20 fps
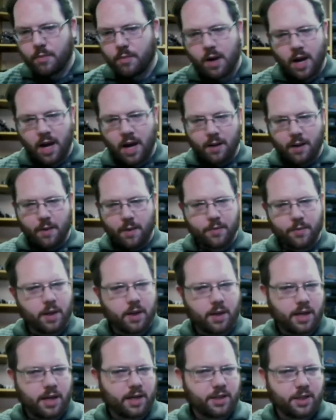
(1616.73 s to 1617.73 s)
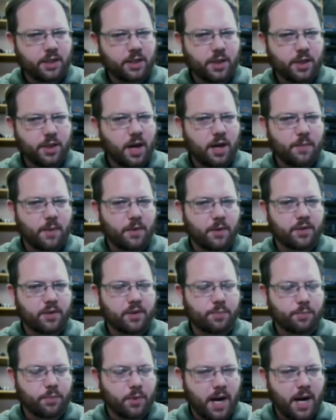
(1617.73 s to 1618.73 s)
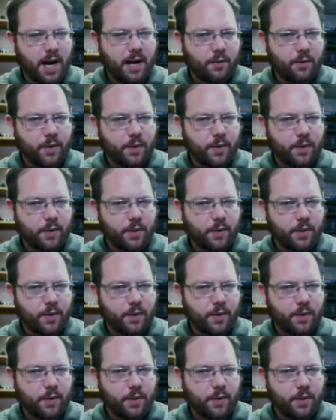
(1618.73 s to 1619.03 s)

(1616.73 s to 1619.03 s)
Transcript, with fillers: I think he's just talking about the spray,